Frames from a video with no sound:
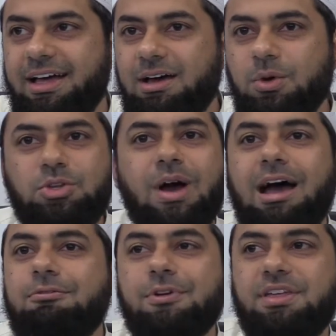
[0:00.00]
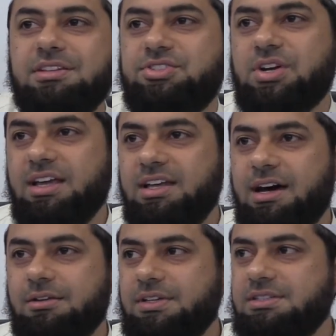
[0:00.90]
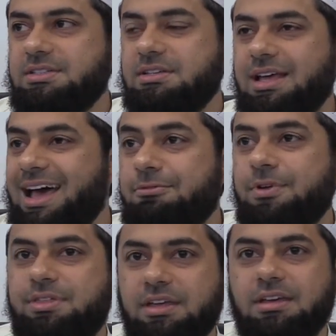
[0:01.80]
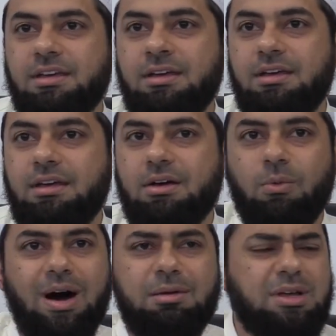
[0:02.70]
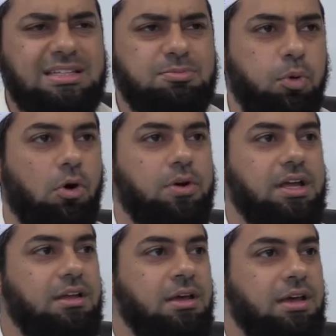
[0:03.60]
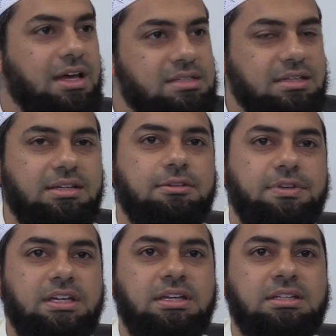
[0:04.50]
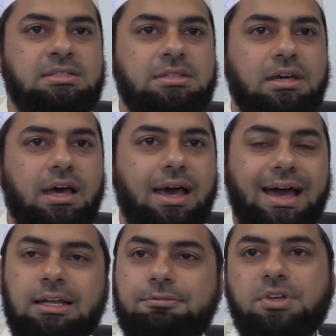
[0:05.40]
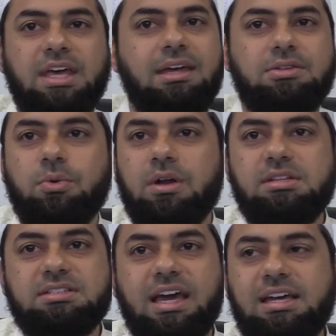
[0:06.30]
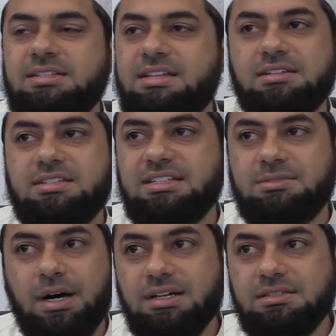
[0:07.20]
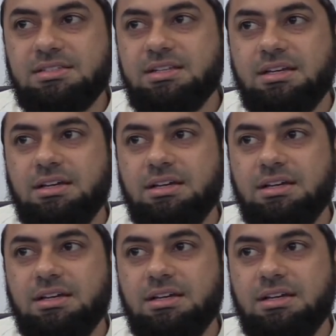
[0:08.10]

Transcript: We do everything to try to get out of it. Everything. Why? It's boring. It's inconvenient. And if you get into one of these cases that are 6 months,